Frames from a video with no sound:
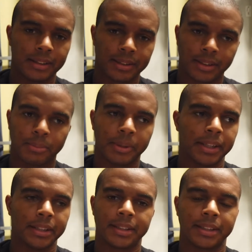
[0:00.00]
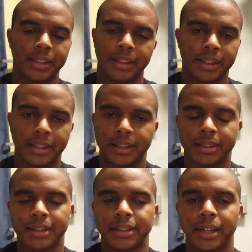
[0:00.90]
So much, it's
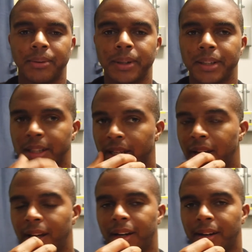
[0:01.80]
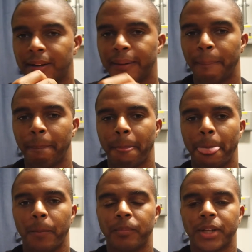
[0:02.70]
just not worth it.
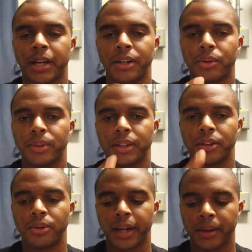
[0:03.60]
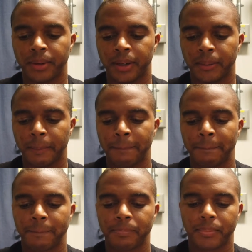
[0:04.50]
So I don't want to go that route.
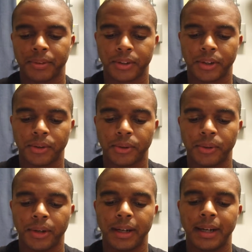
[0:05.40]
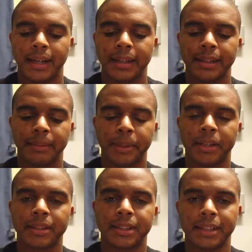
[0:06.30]
So the
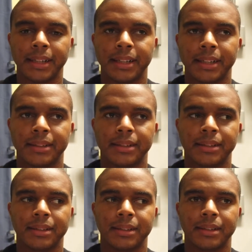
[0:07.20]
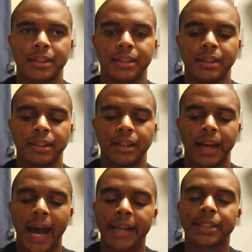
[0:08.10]
PRC heads
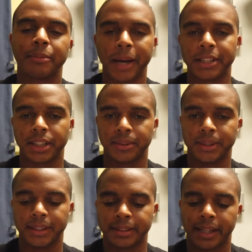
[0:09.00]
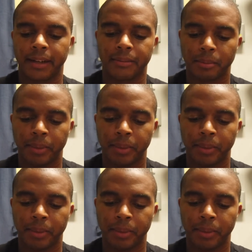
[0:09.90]
actually match up with this cam the